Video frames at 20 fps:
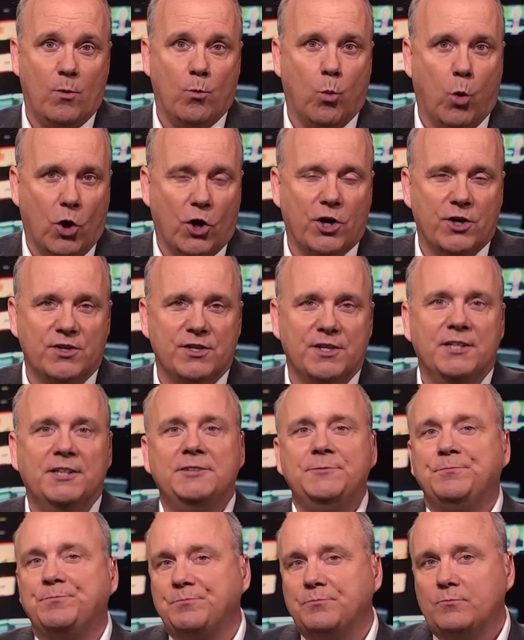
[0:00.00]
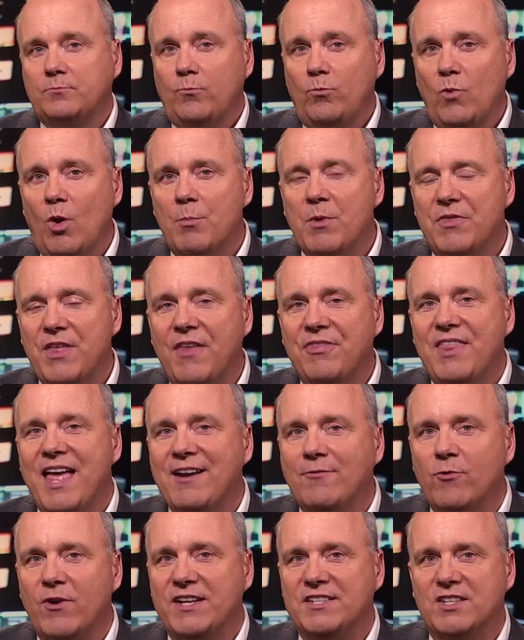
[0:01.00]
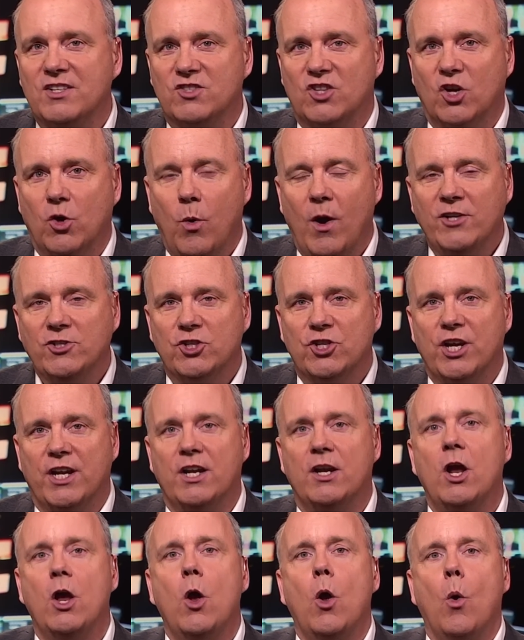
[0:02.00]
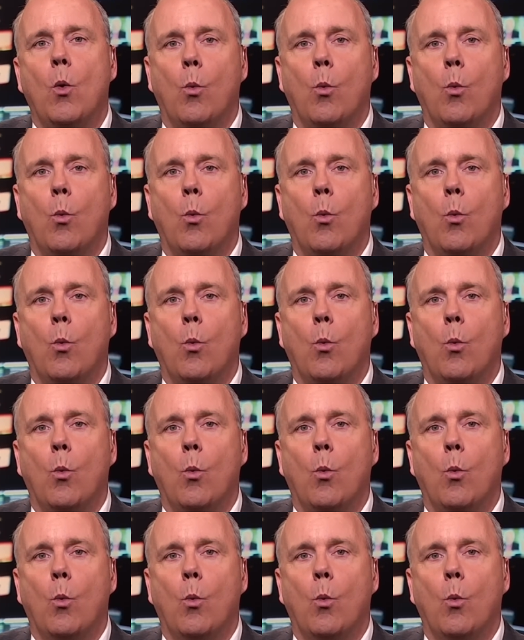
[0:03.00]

they weren't. But that then raises the question,